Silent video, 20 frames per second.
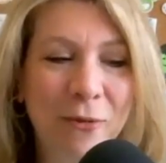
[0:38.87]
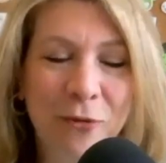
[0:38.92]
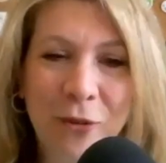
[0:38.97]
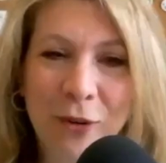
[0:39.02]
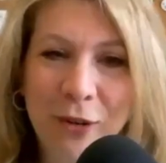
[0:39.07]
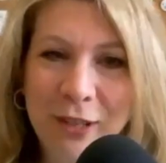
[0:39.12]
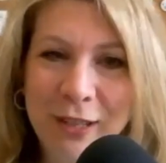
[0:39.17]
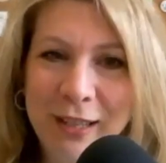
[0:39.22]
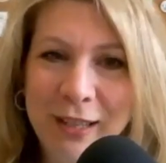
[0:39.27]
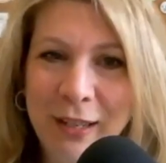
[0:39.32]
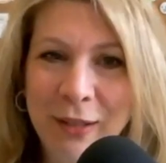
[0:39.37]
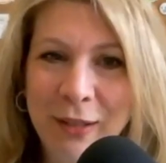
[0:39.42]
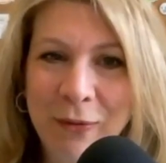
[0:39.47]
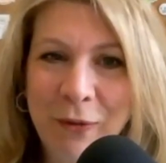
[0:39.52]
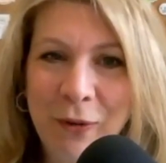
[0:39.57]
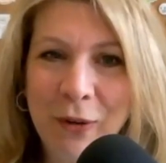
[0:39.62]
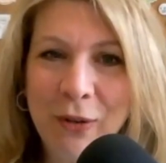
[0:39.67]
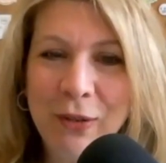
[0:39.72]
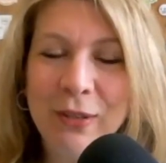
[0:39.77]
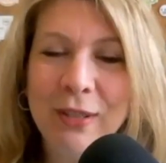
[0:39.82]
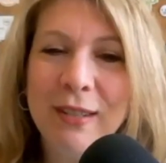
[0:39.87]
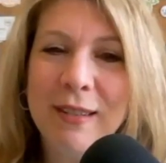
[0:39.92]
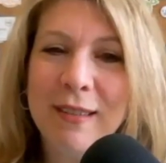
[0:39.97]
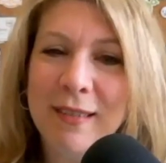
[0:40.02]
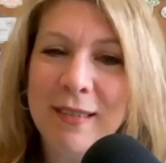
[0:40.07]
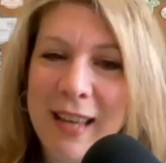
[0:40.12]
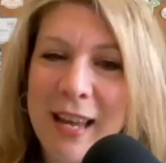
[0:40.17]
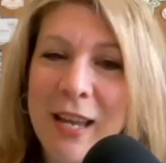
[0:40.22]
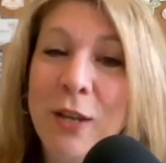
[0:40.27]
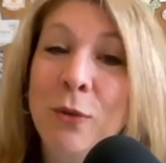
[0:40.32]
First things first,
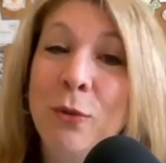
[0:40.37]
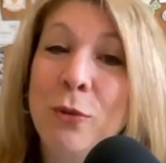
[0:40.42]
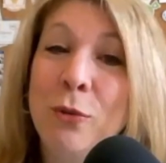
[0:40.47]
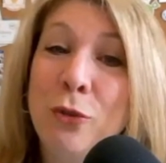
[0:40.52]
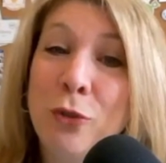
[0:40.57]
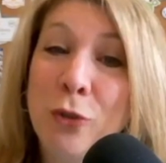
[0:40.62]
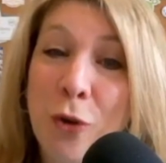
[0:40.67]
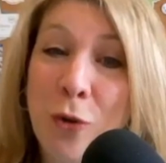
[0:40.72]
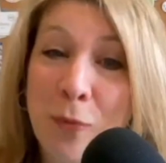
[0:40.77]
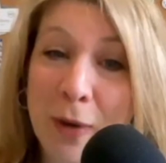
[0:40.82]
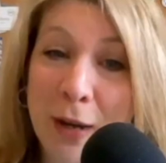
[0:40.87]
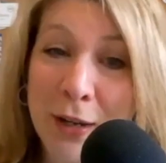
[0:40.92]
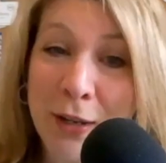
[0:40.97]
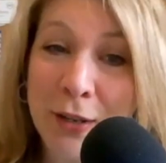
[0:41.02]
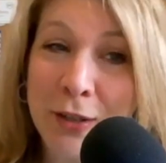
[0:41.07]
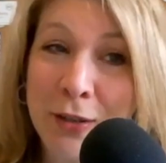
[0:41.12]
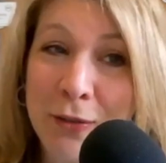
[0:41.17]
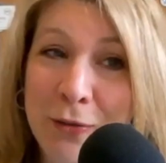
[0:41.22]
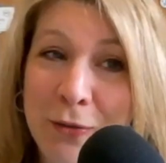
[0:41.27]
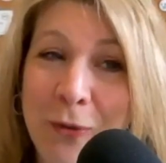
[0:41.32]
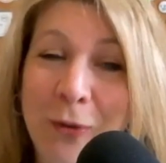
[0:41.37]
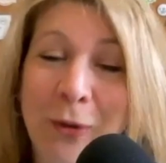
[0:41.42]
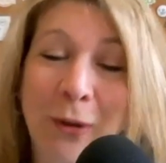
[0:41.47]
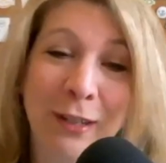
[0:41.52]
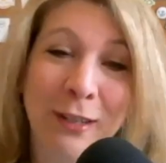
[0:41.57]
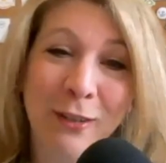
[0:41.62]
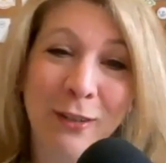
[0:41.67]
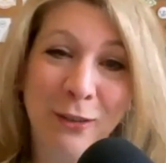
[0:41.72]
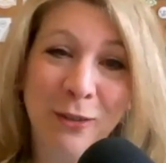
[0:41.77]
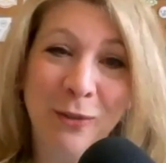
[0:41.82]
thank you so much for
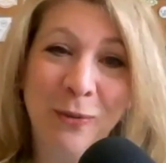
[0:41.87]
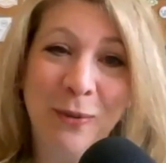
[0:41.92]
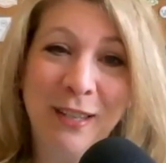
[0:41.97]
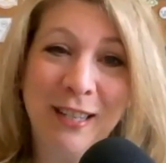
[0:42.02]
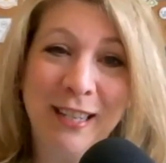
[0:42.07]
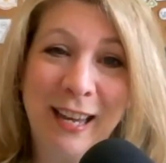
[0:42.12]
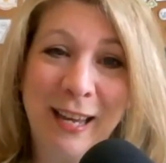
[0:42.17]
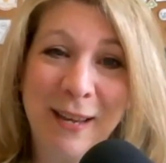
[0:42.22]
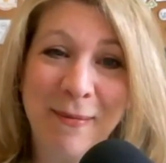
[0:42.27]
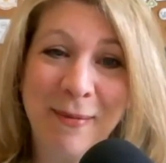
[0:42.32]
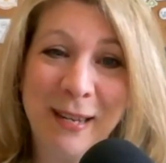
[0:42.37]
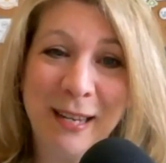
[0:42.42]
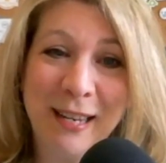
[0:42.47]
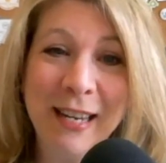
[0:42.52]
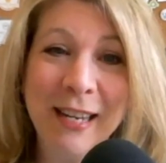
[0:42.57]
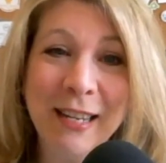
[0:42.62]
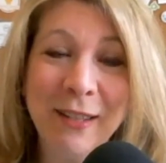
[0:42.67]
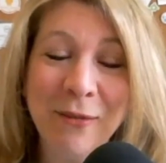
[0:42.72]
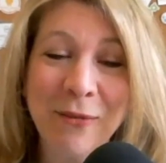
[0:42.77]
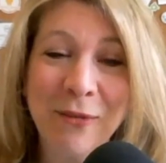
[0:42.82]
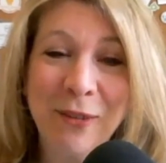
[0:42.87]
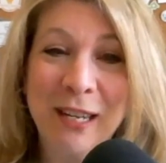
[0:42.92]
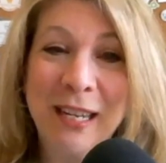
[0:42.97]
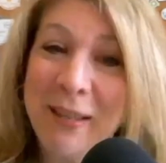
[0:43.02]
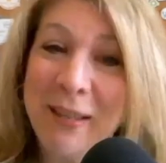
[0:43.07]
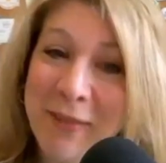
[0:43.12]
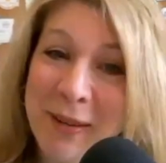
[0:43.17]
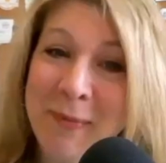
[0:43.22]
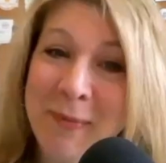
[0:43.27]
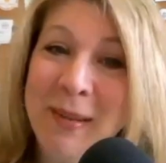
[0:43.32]
Children with Diabetes for
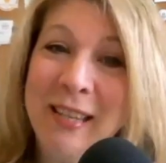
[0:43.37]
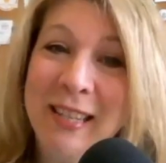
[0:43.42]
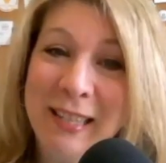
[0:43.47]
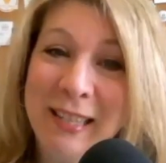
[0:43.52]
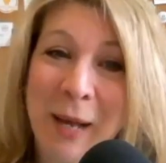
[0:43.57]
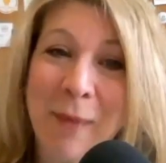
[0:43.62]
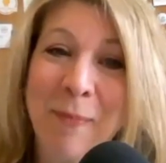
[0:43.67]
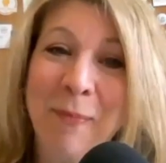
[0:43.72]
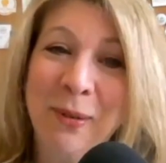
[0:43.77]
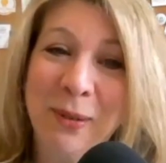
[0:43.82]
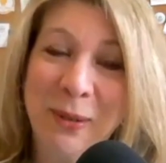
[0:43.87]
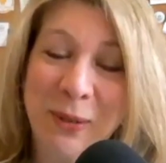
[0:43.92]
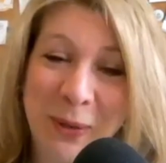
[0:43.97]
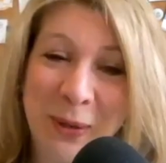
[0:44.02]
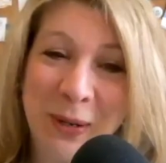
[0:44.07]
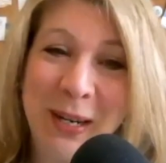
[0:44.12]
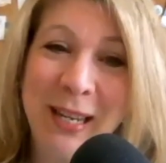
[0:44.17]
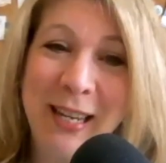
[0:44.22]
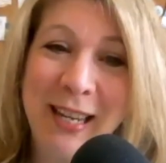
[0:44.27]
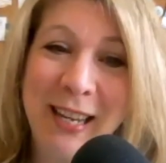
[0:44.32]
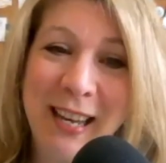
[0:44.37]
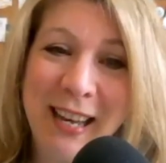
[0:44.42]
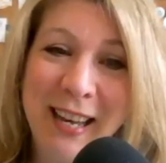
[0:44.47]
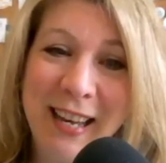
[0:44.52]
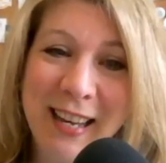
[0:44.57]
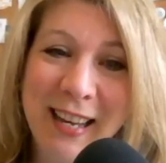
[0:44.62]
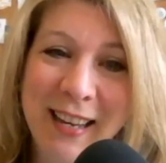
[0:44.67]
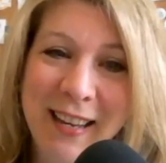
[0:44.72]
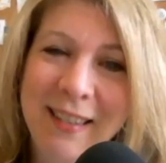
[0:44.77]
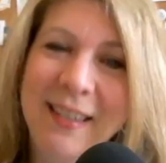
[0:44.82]
giving me this opportunity
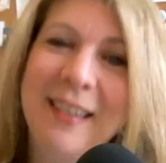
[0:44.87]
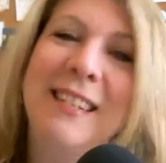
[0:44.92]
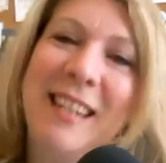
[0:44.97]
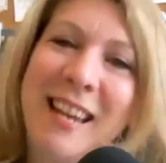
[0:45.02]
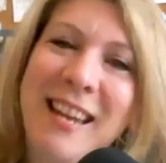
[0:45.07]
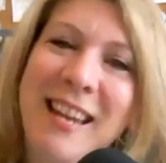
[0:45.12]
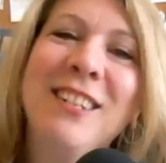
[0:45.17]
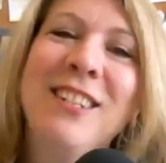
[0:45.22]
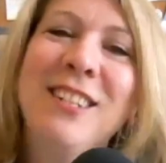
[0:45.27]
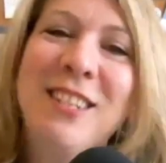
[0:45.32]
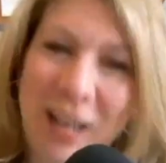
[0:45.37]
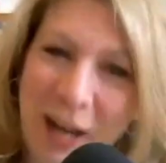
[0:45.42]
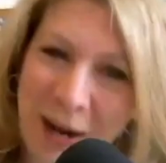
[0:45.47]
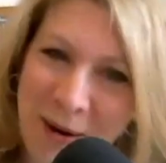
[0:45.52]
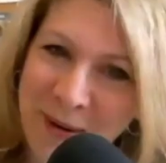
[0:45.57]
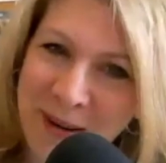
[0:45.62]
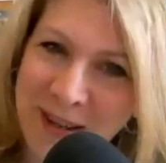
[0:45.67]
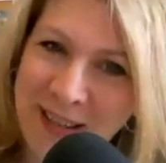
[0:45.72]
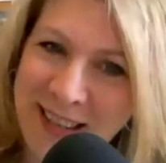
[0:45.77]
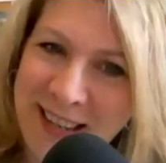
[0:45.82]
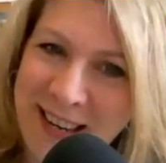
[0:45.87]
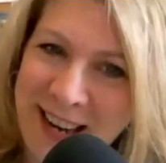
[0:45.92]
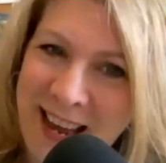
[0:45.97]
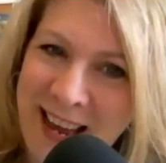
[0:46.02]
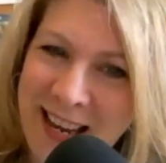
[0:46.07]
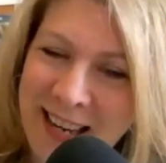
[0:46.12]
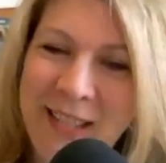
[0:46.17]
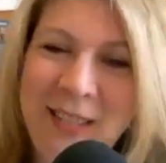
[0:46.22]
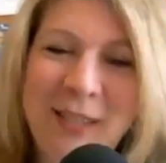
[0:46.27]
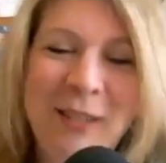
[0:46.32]
to take a shower
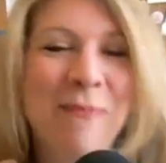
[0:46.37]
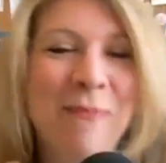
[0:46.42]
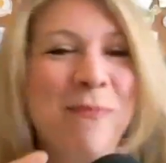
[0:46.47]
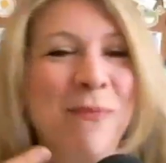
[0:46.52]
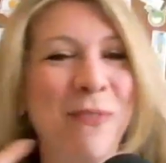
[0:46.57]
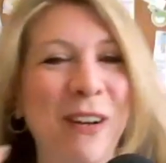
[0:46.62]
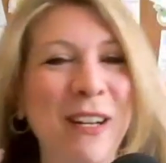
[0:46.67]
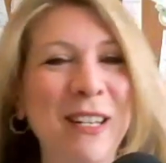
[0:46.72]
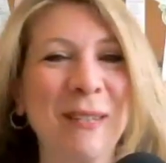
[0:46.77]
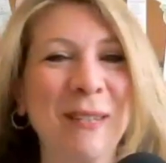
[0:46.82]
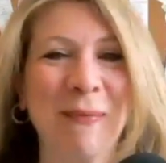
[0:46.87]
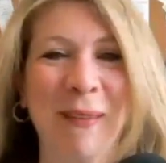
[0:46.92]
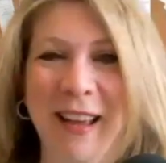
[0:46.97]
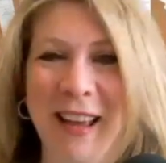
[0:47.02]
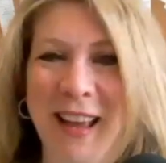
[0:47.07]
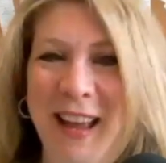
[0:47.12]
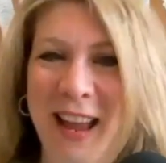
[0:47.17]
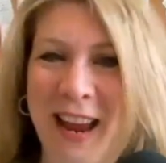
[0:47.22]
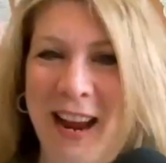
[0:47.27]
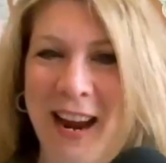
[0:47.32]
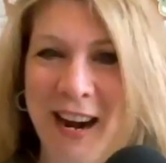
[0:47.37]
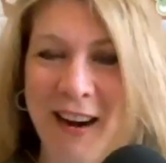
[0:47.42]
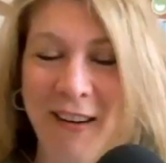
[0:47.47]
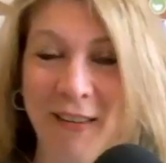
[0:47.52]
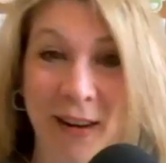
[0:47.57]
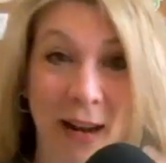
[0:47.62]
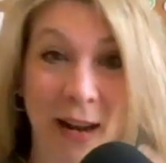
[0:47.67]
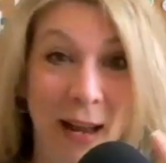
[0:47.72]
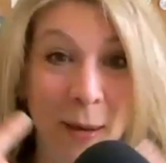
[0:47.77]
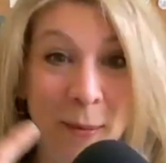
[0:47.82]
today, to brush my hair
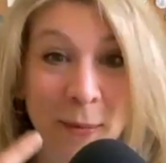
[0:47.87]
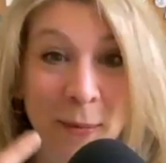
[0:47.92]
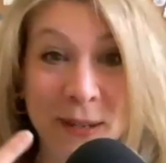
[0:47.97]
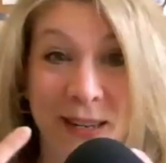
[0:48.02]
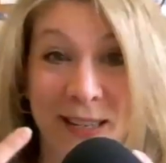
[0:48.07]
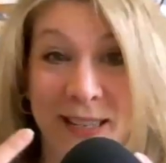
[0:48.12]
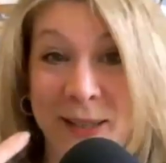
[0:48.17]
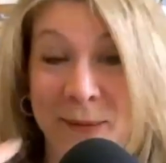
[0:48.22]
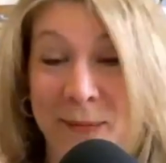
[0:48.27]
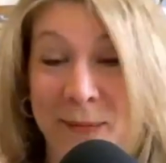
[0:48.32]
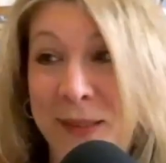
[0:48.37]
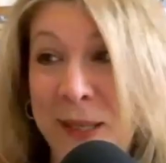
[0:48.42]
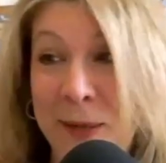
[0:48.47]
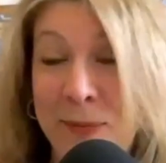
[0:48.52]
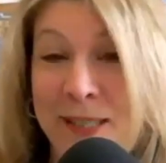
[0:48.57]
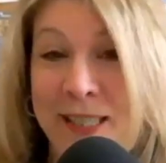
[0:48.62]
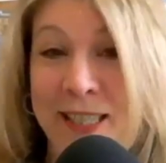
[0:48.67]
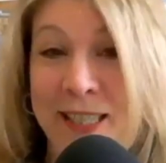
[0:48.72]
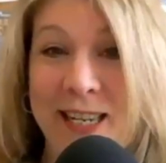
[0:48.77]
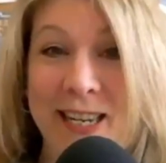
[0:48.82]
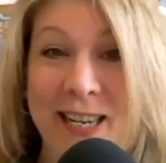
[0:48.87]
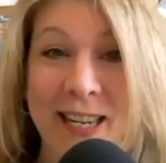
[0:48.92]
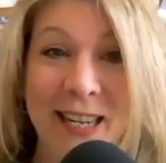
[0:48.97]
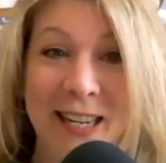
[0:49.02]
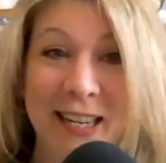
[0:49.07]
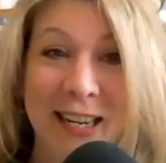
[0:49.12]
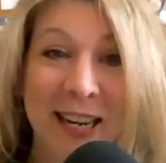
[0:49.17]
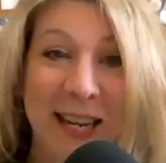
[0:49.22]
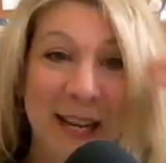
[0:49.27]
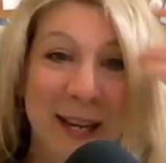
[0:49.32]
and put on some lipstick
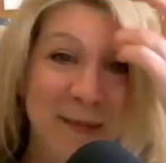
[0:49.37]
and,